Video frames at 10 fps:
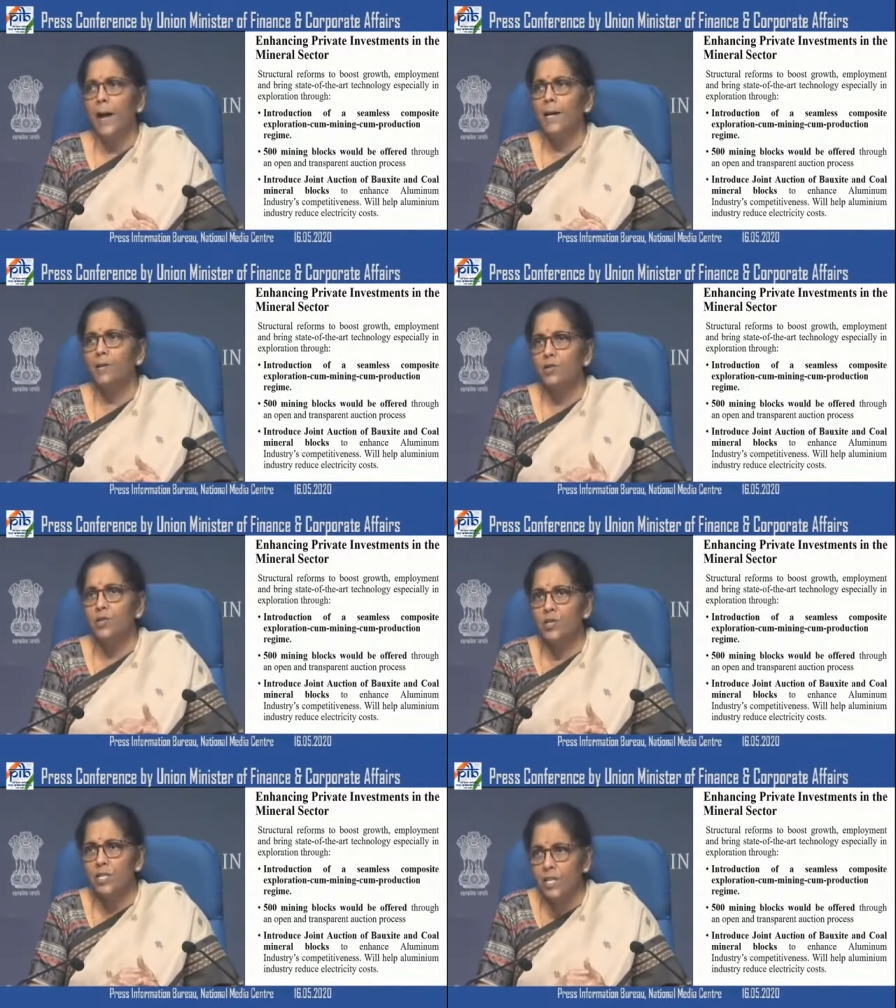
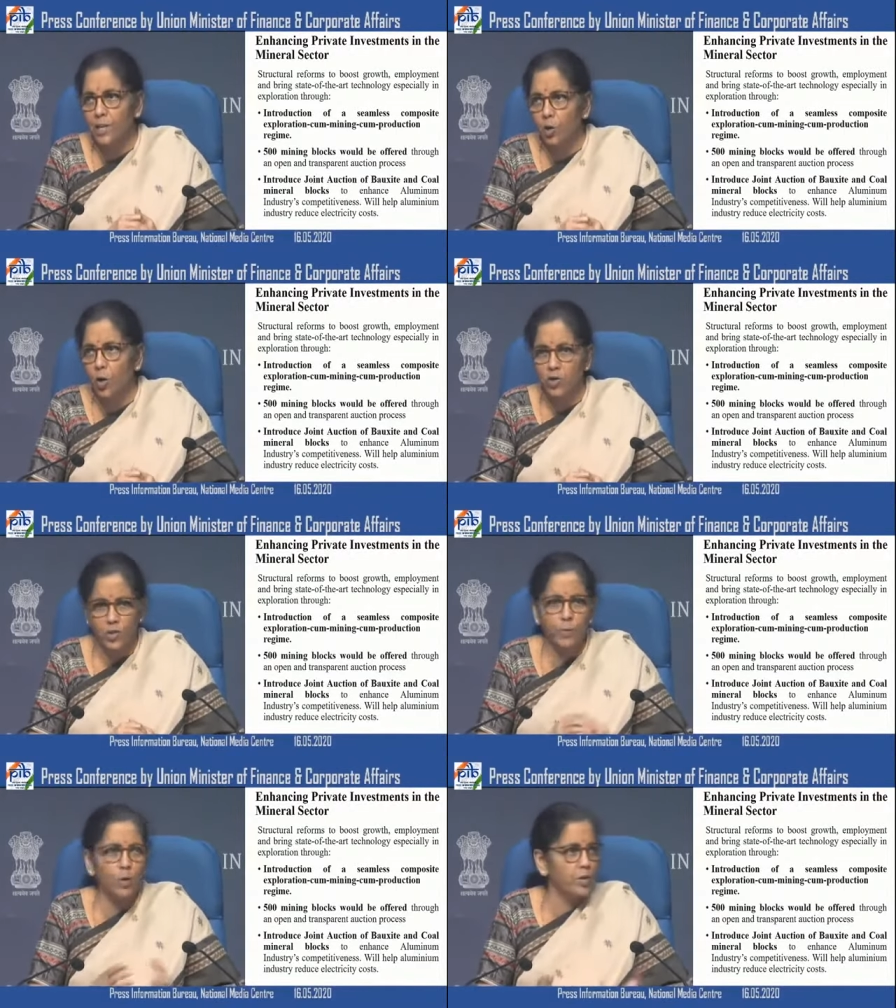electricity
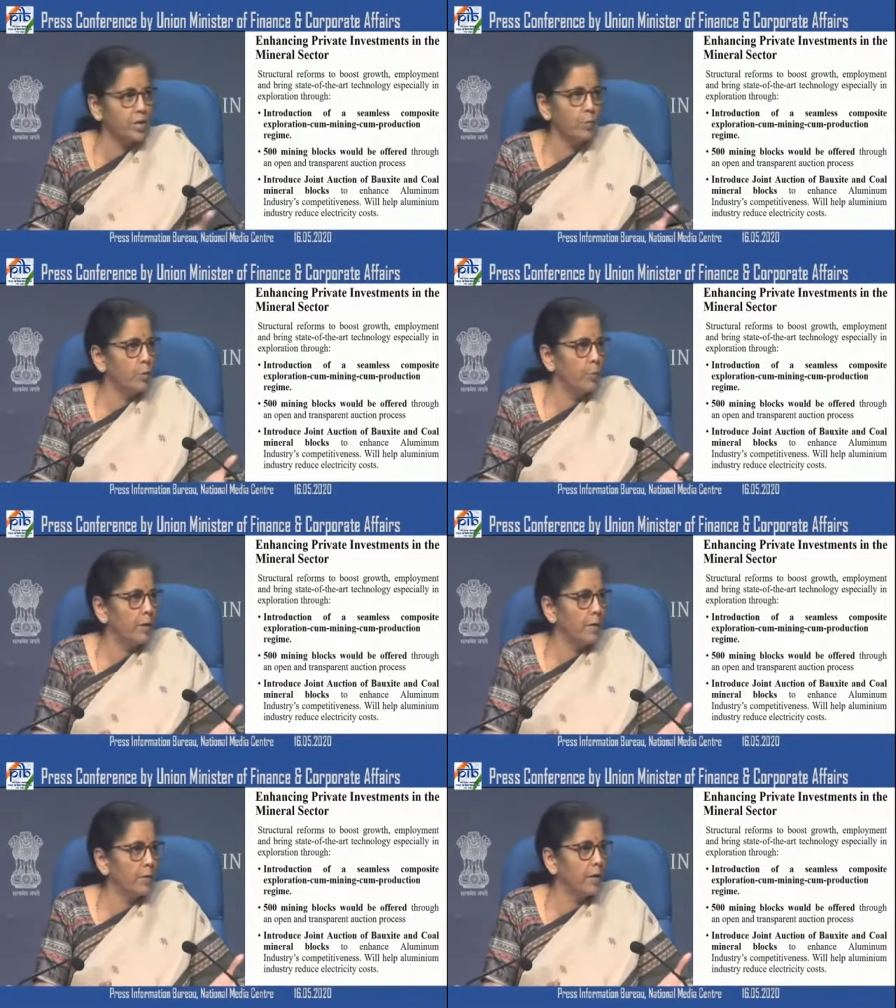costs, because they would
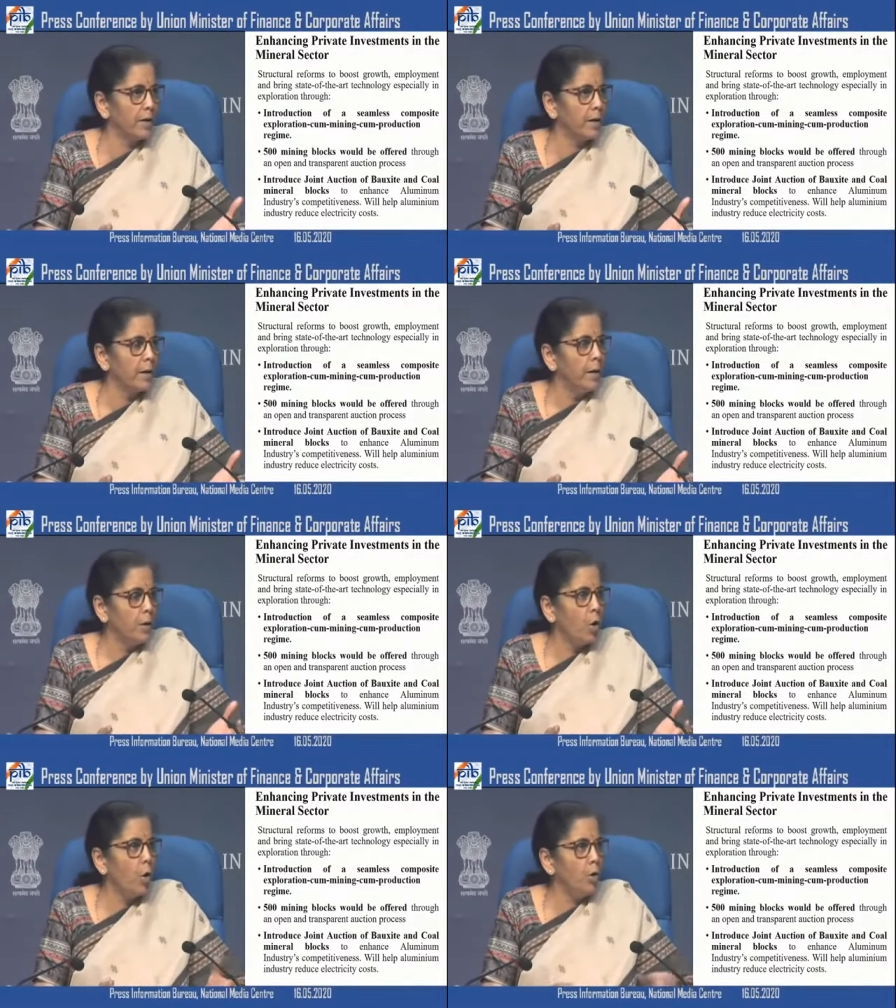be given the
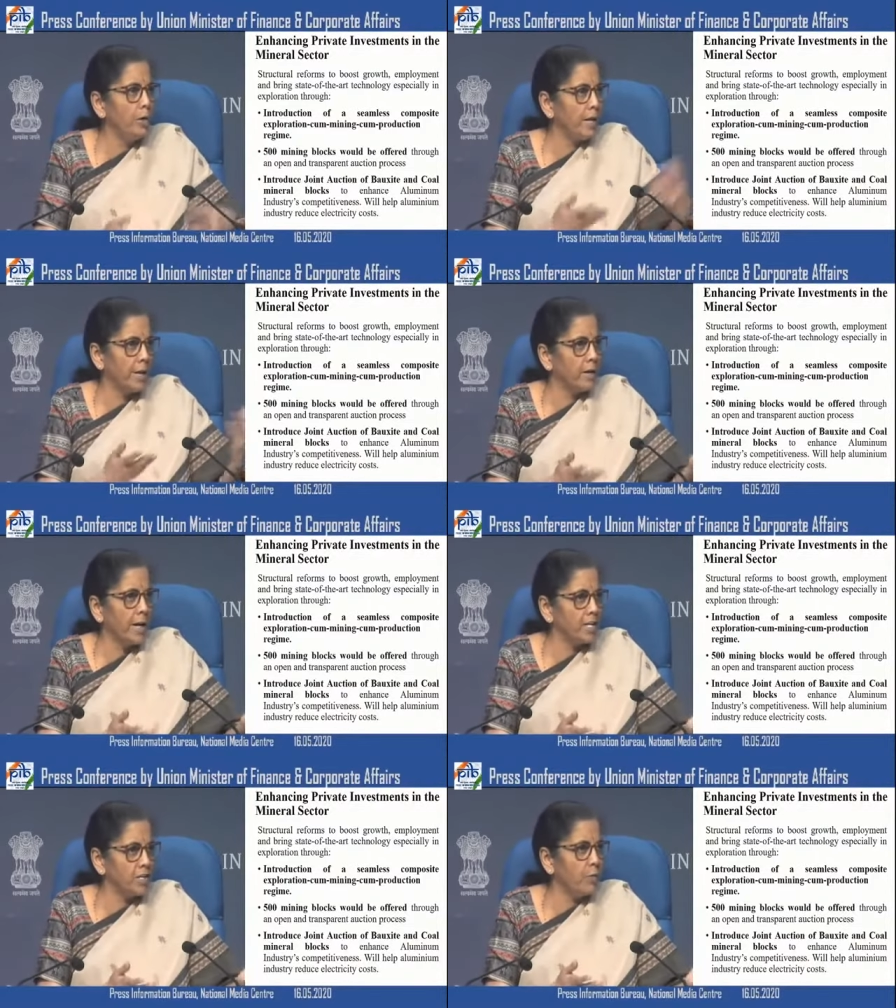coal, they can
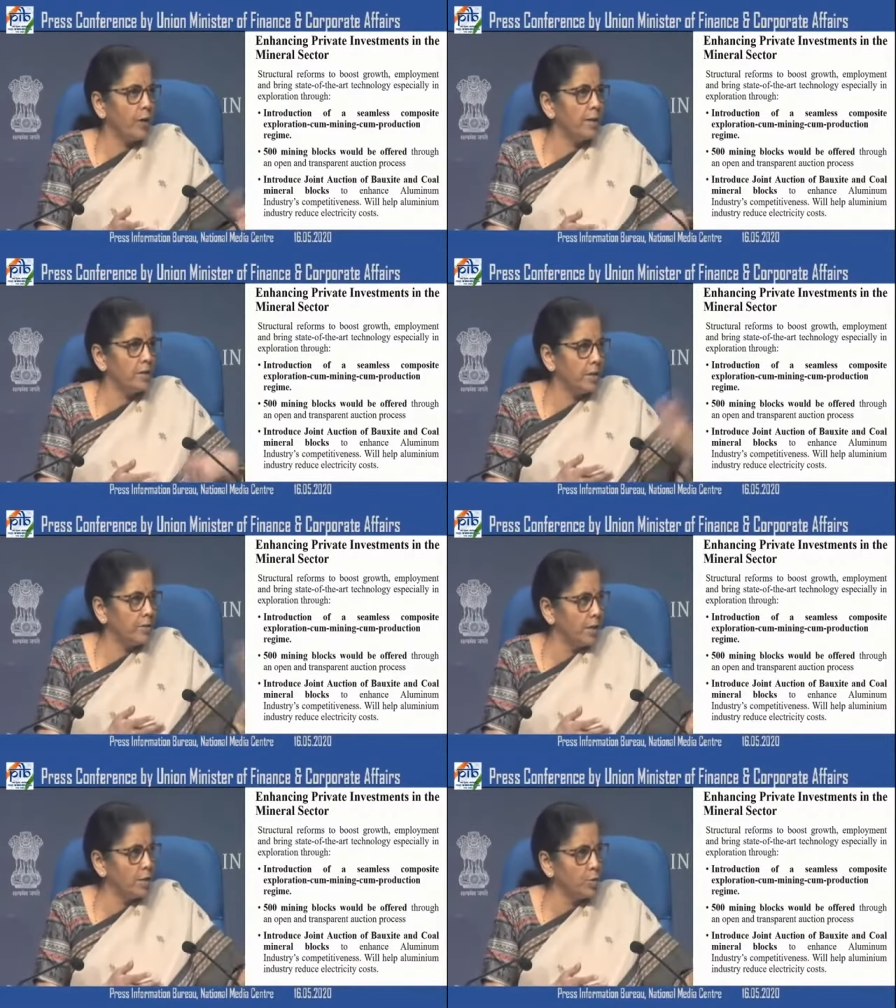gasify it
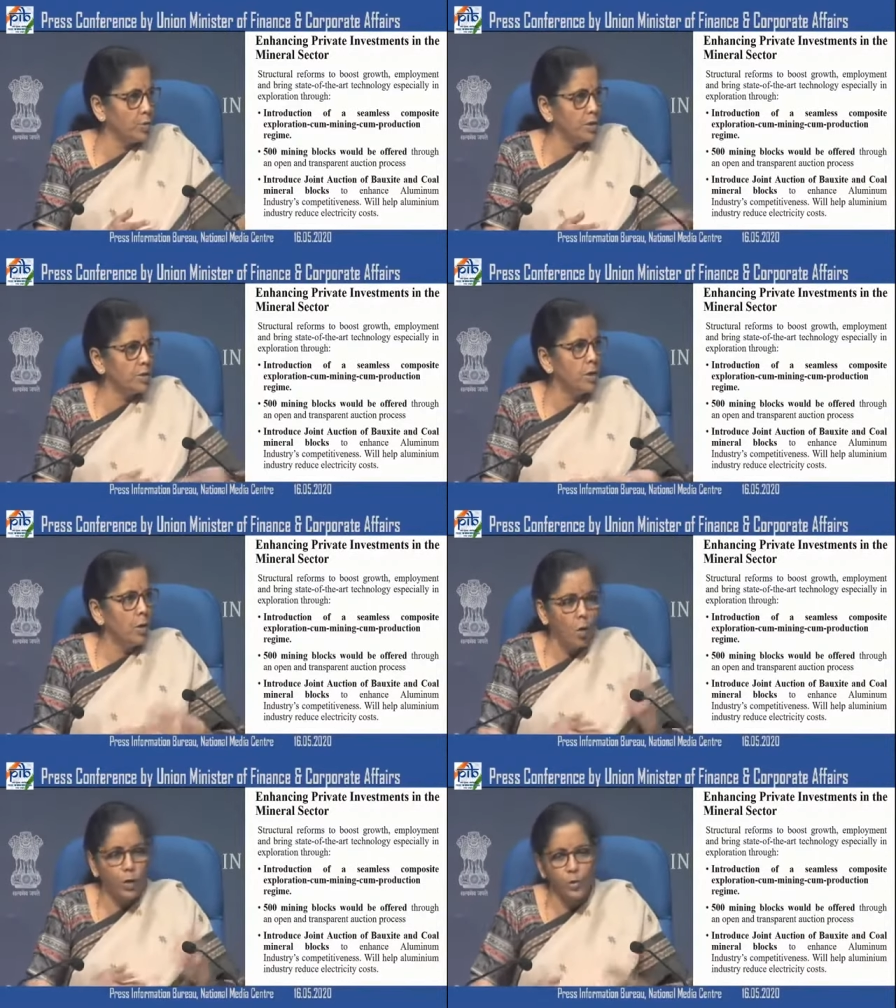and then use it,
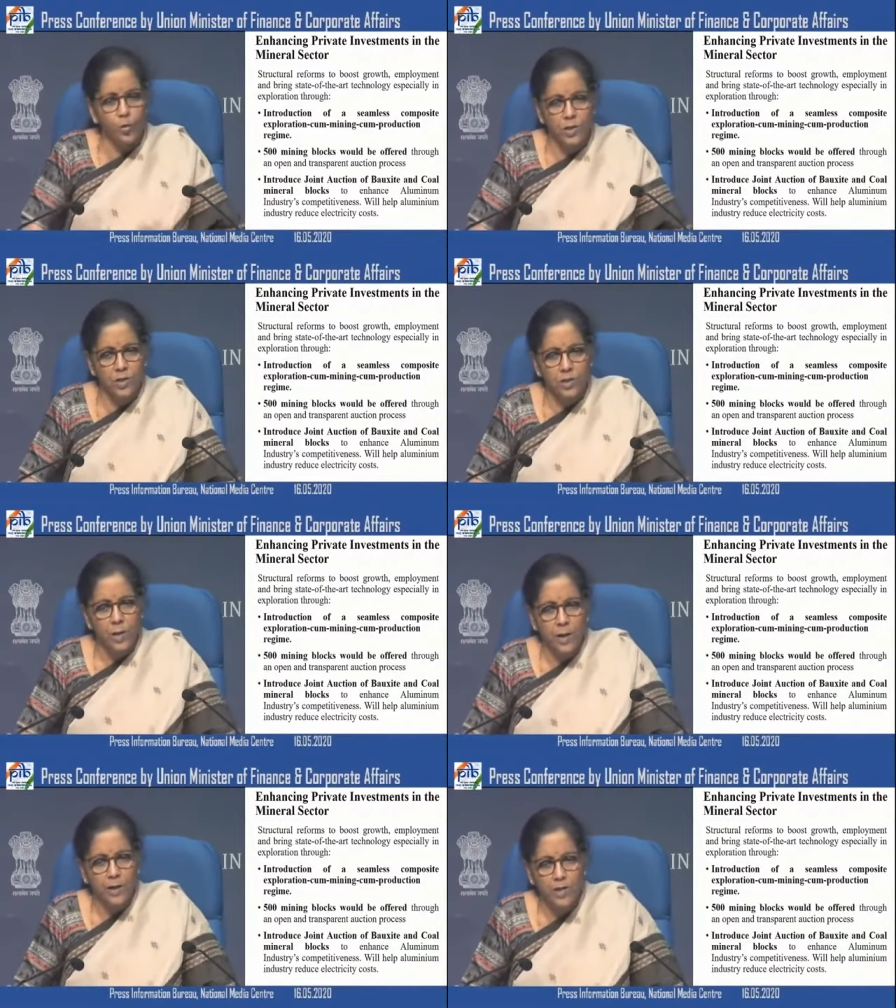or use
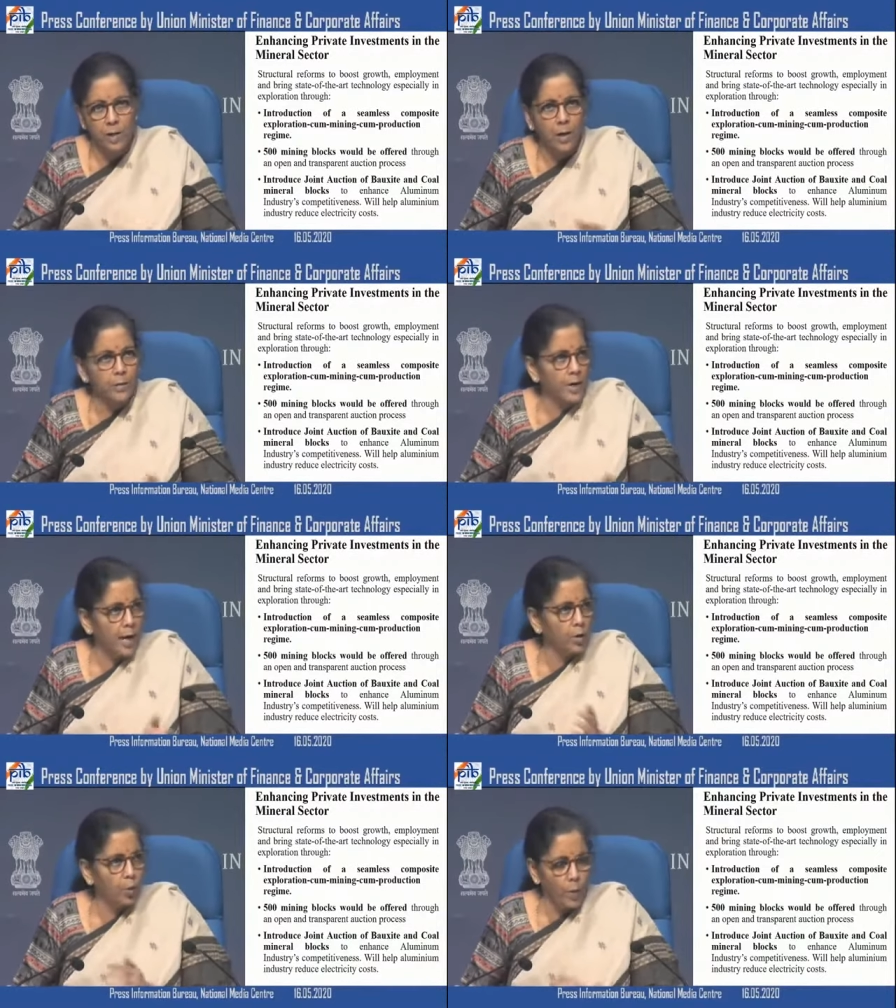it in the
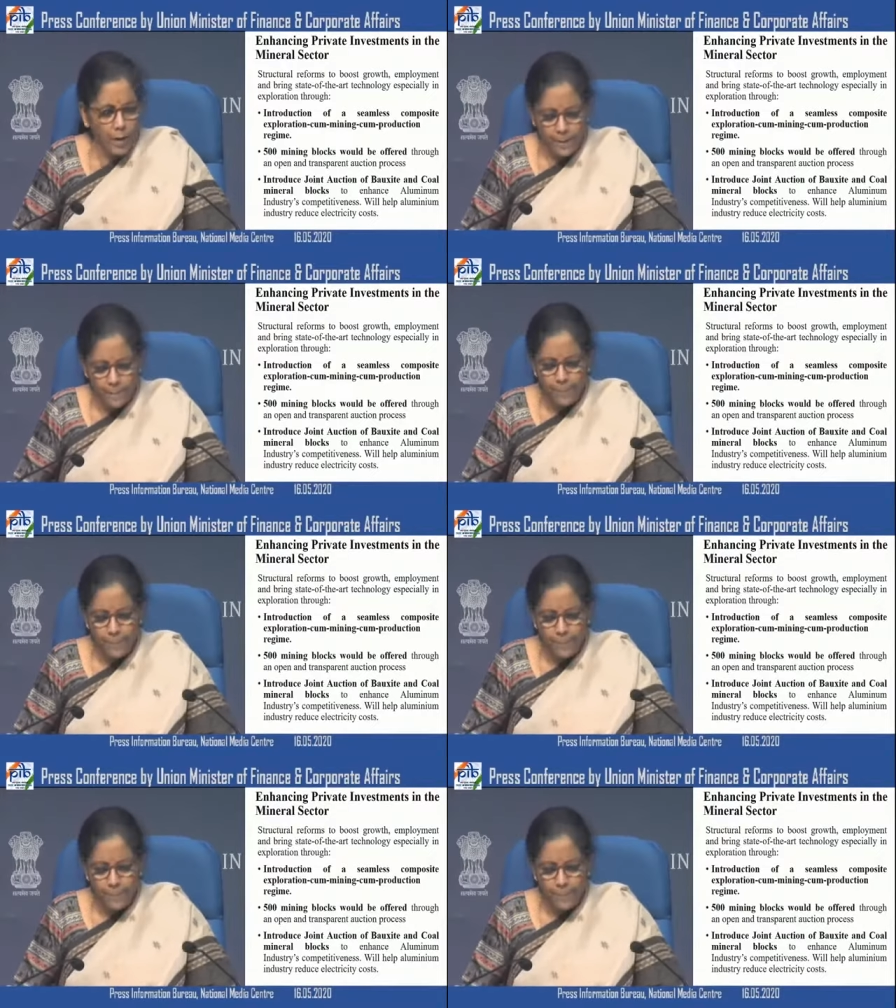other way.